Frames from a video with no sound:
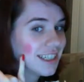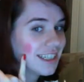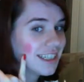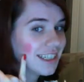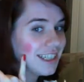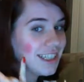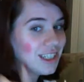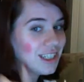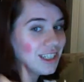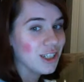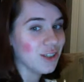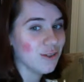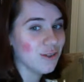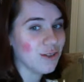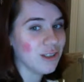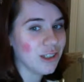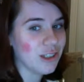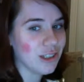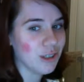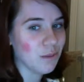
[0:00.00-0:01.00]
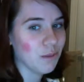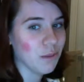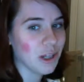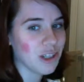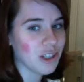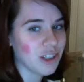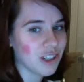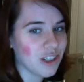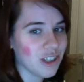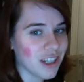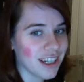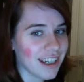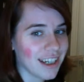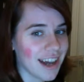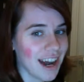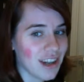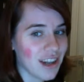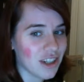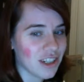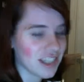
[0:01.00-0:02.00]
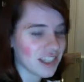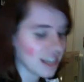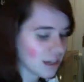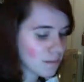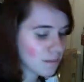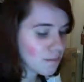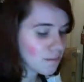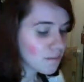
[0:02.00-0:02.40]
did too much, like I just did.